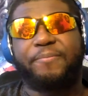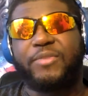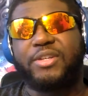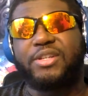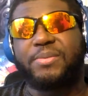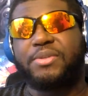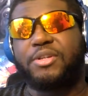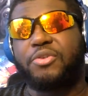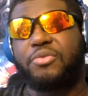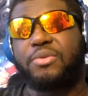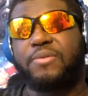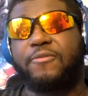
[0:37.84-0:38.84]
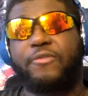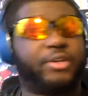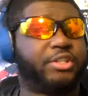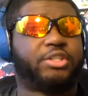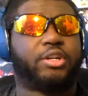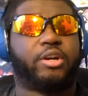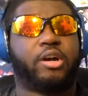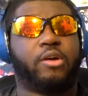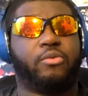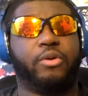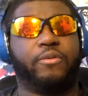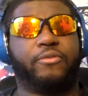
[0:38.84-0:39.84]
This episode first started
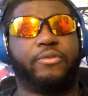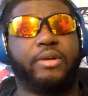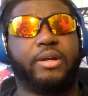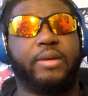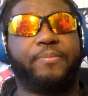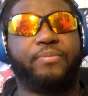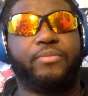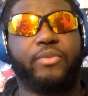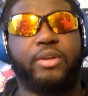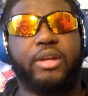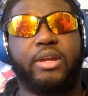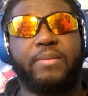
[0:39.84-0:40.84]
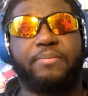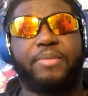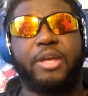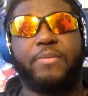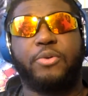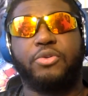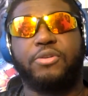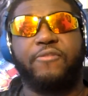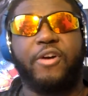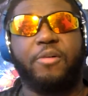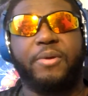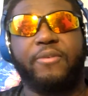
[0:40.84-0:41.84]
off with people's
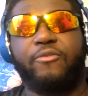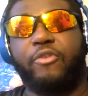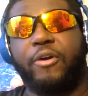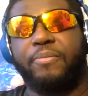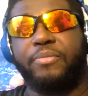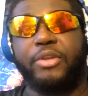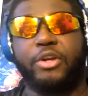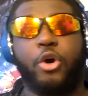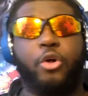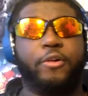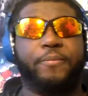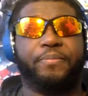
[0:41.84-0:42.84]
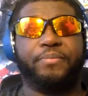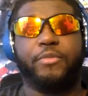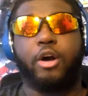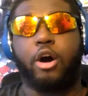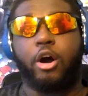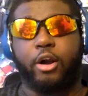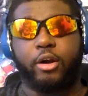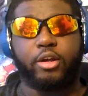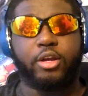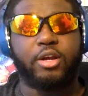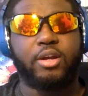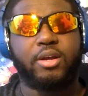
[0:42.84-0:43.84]
development from the Golem
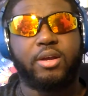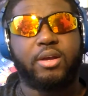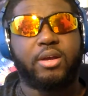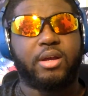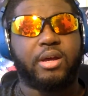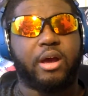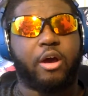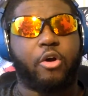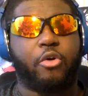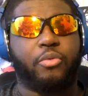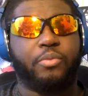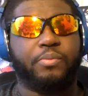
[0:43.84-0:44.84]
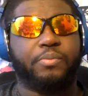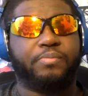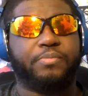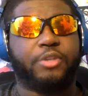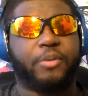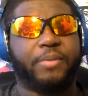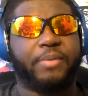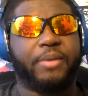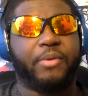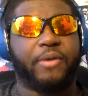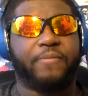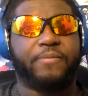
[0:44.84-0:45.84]
arc. How so many
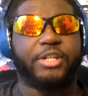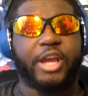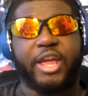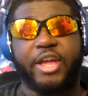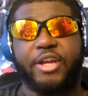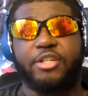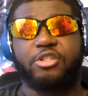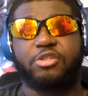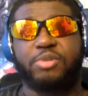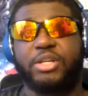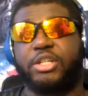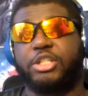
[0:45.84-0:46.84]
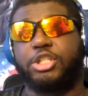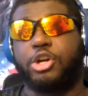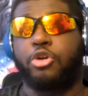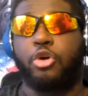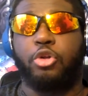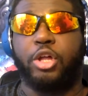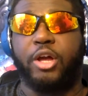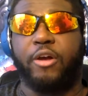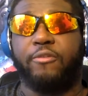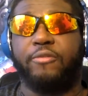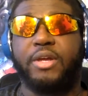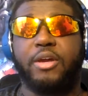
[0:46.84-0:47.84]
people have changed, especially Chuckle
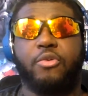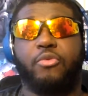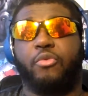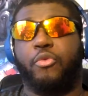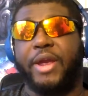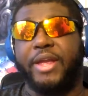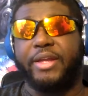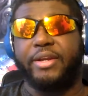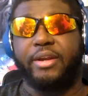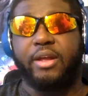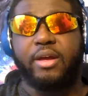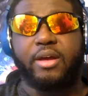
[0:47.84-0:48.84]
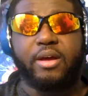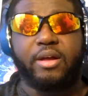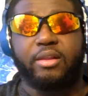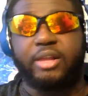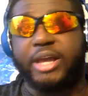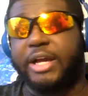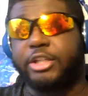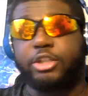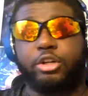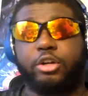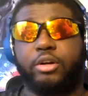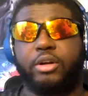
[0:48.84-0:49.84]
Love, Ren,
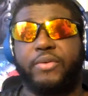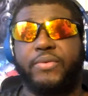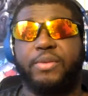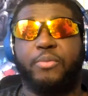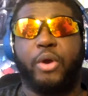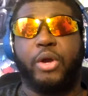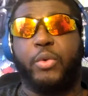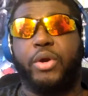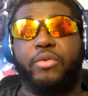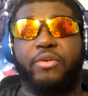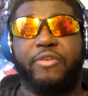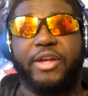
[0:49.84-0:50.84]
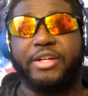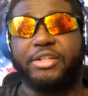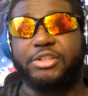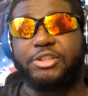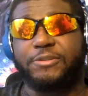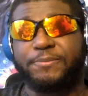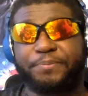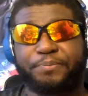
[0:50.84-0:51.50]
Weiser, even the boy who wanted revenge.